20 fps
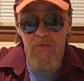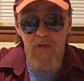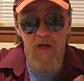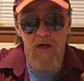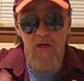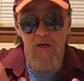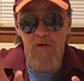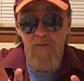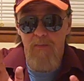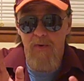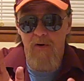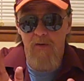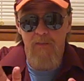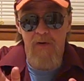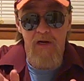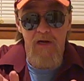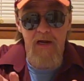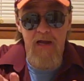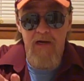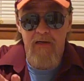Now I hope
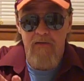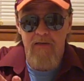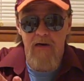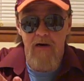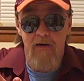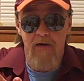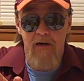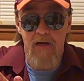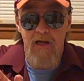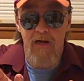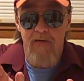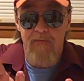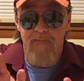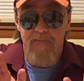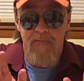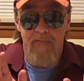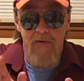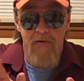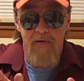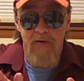everybody out there had a
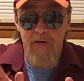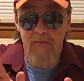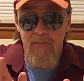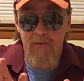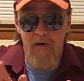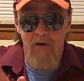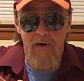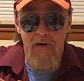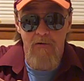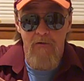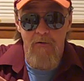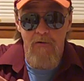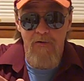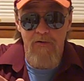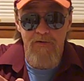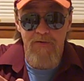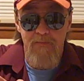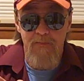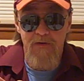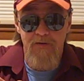very Merry
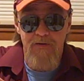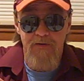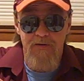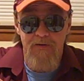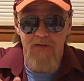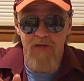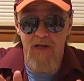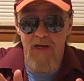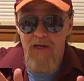Christmas,